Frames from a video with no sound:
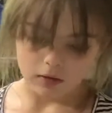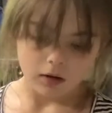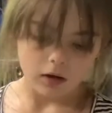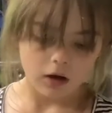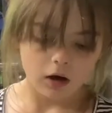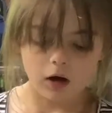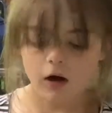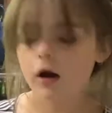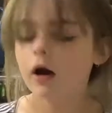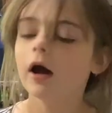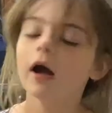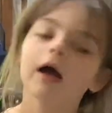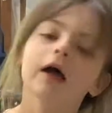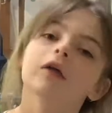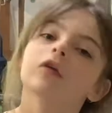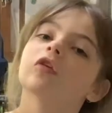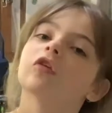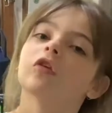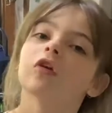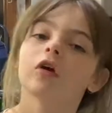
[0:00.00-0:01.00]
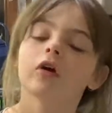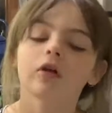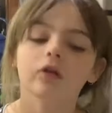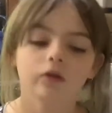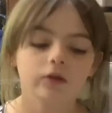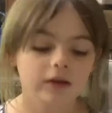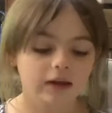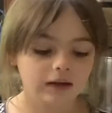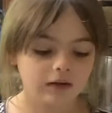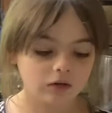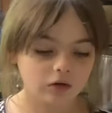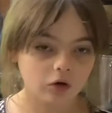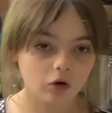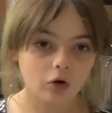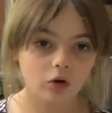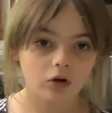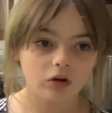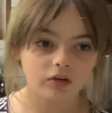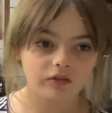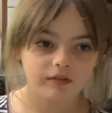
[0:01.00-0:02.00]
Alright, so these are
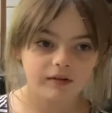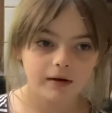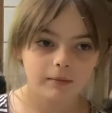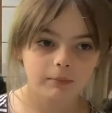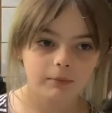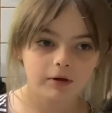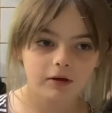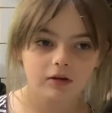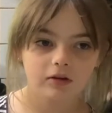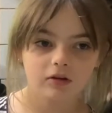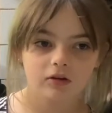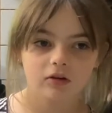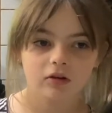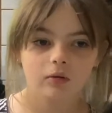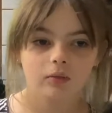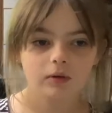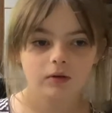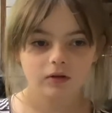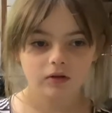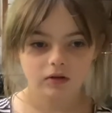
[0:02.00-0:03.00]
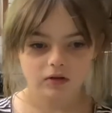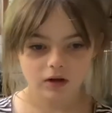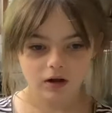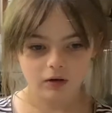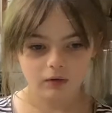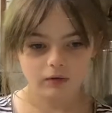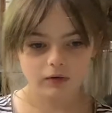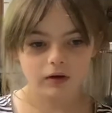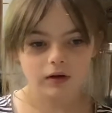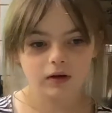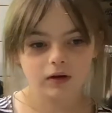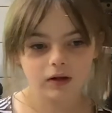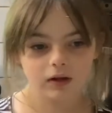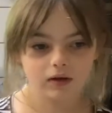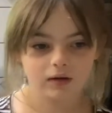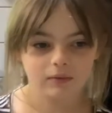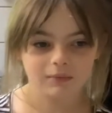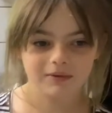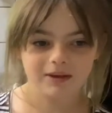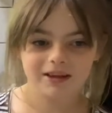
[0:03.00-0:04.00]
all of our breads. So we're just going to leave
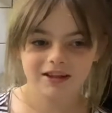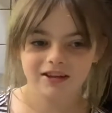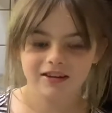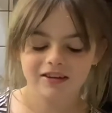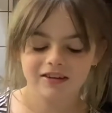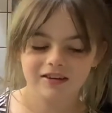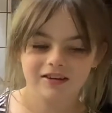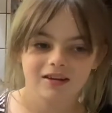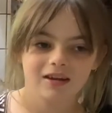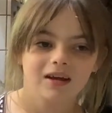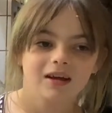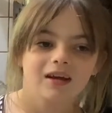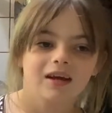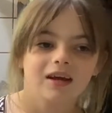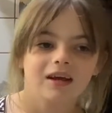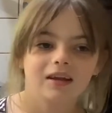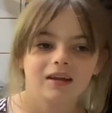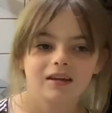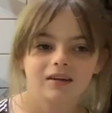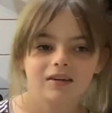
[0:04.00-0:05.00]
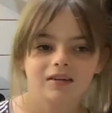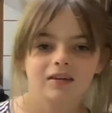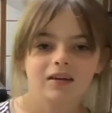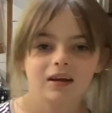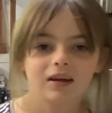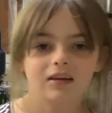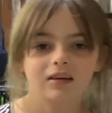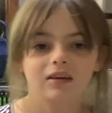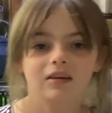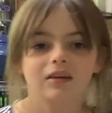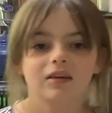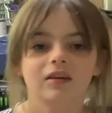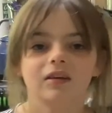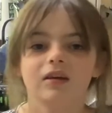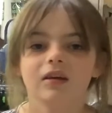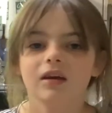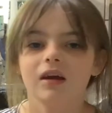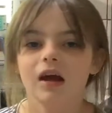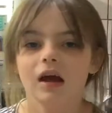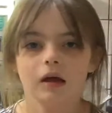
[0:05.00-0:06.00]
them in the sun to
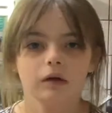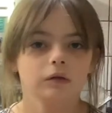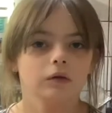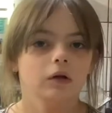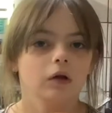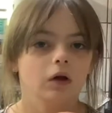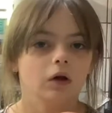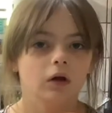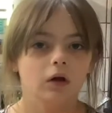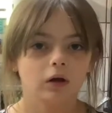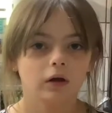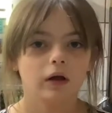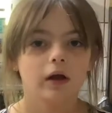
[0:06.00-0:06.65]
see how long.